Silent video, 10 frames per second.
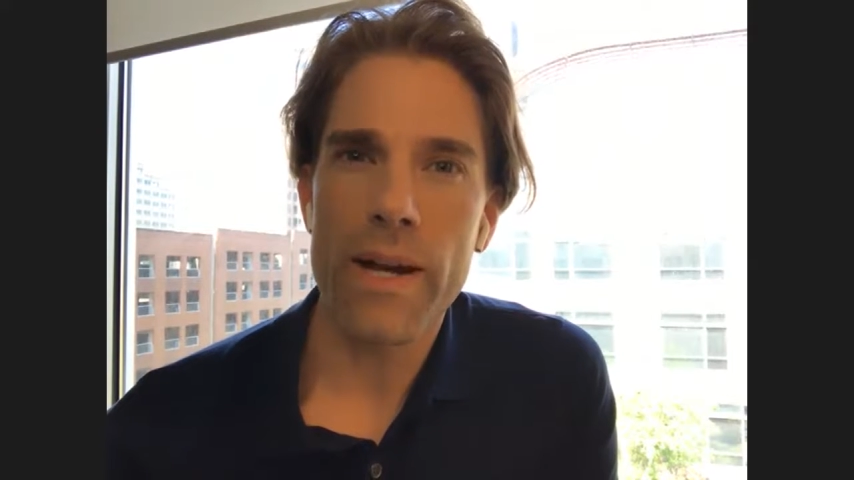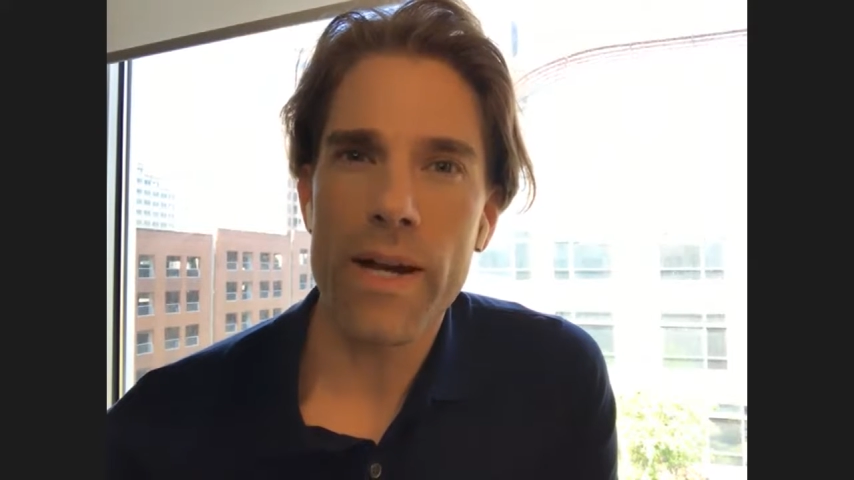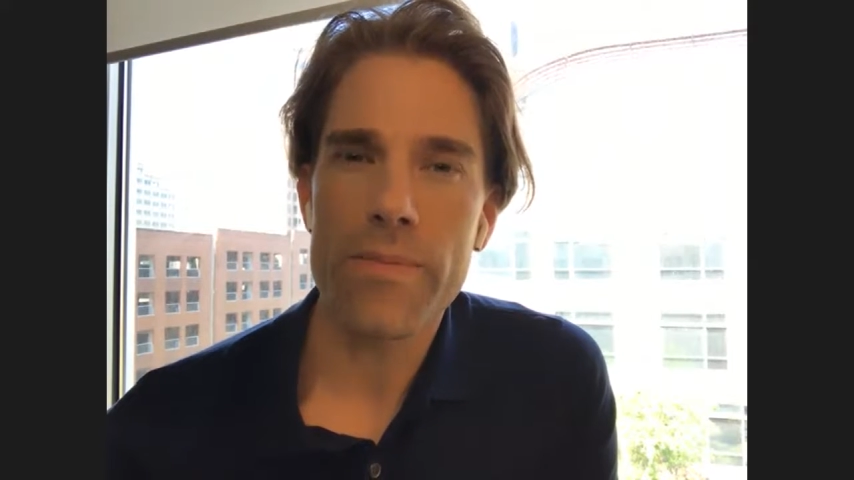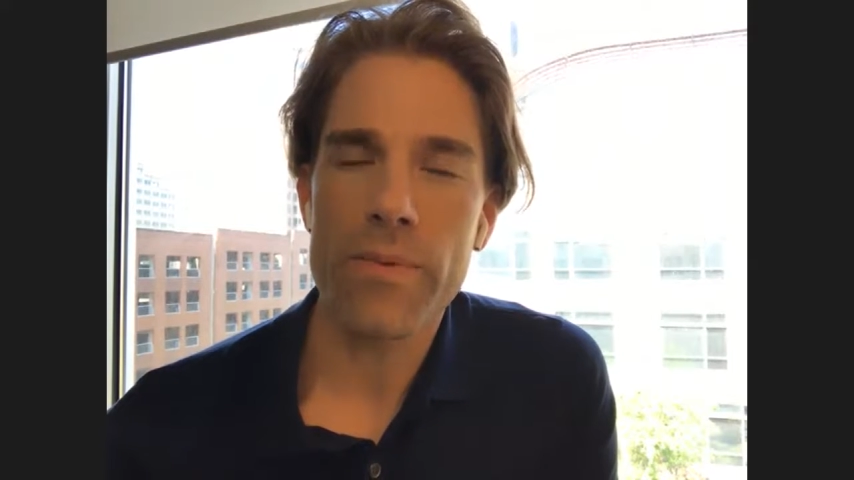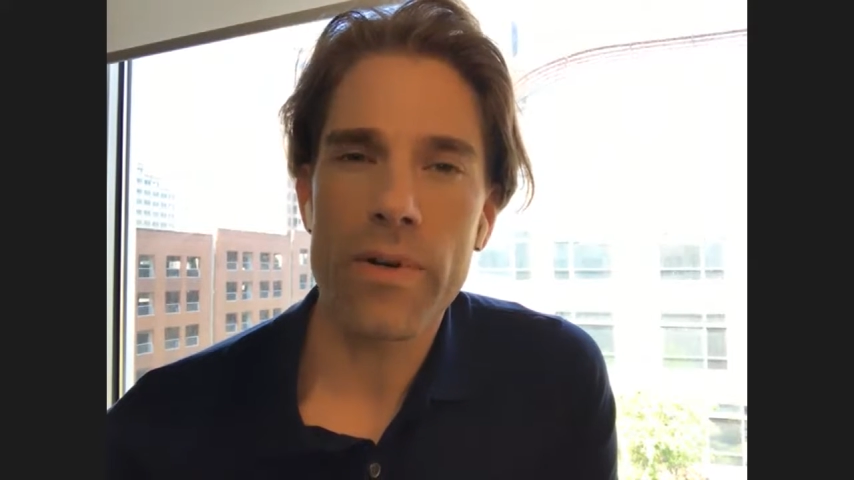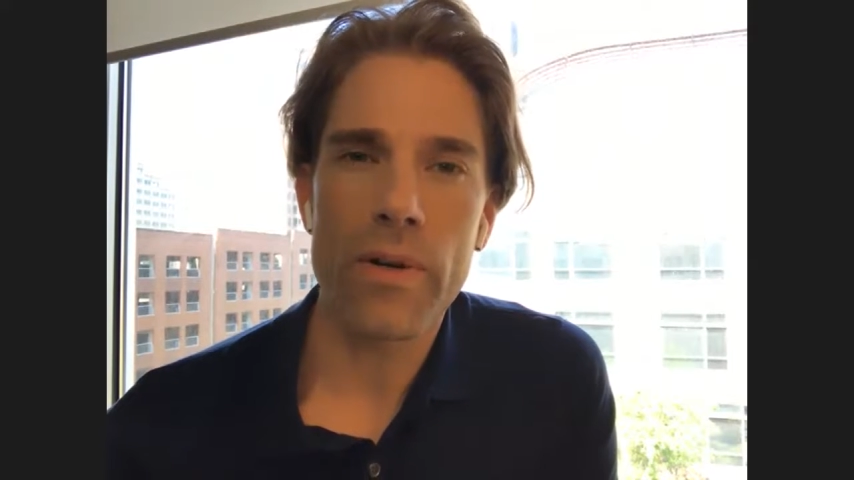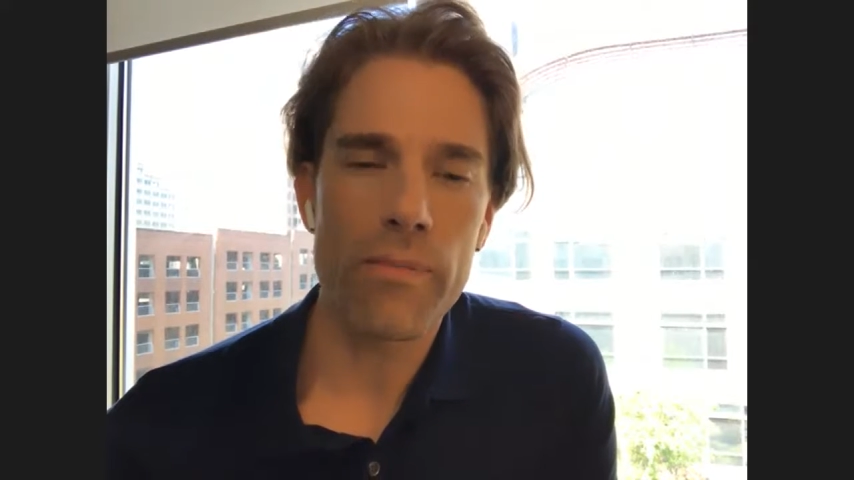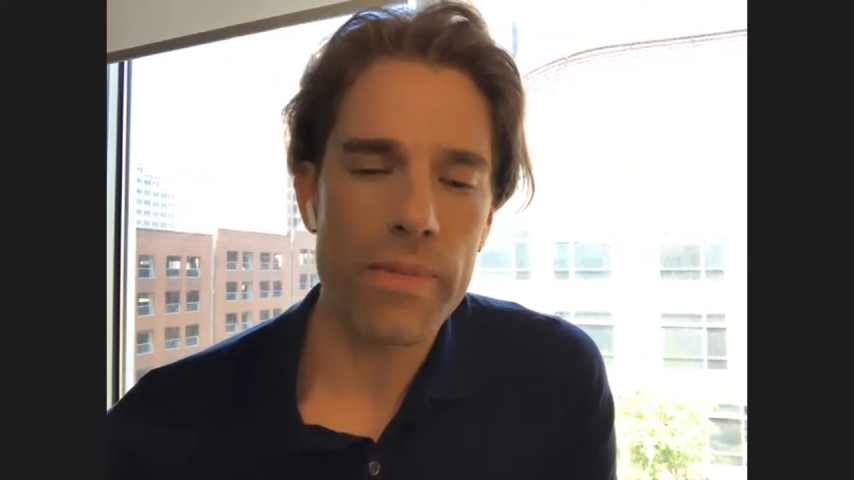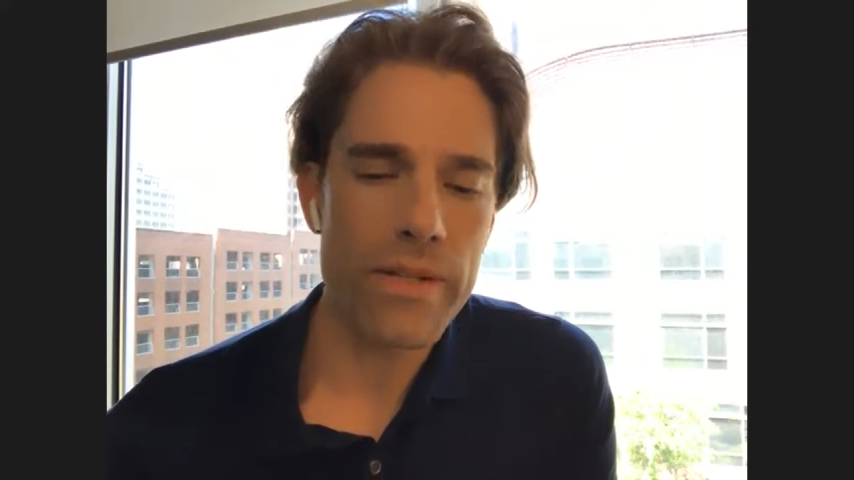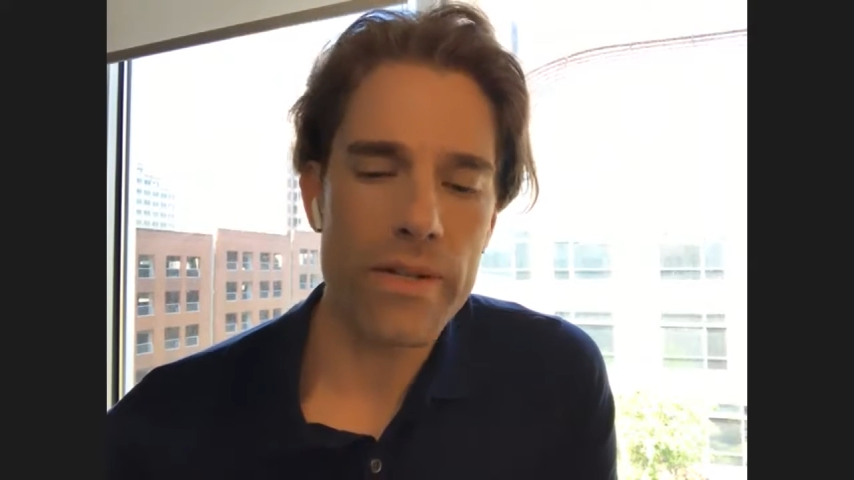entrepreneur,
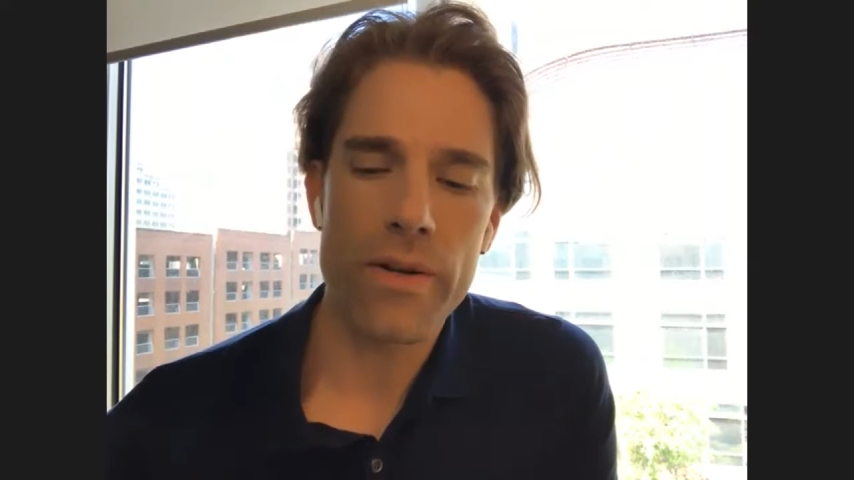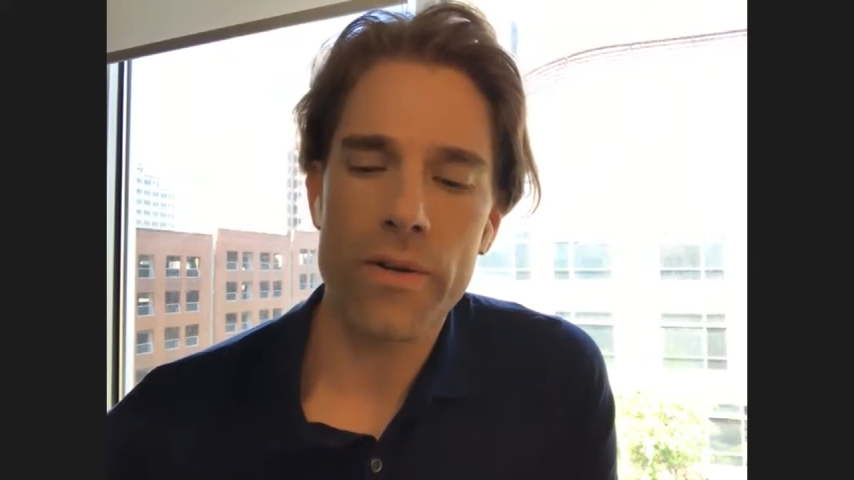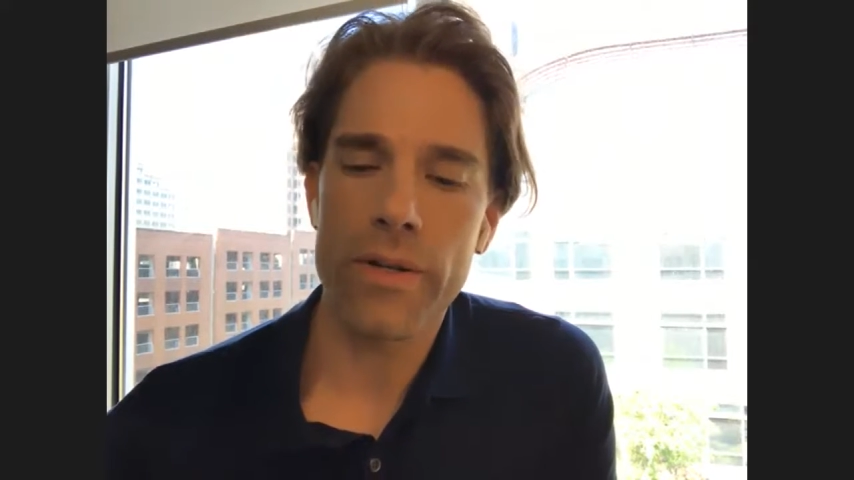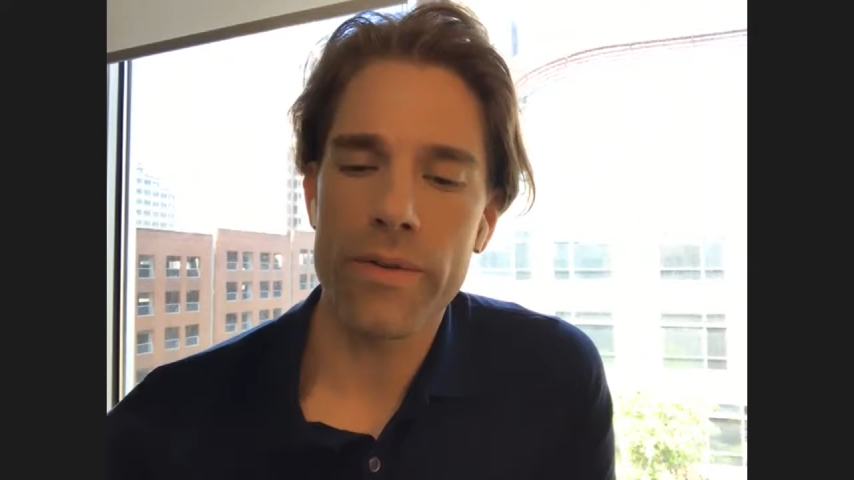business owner,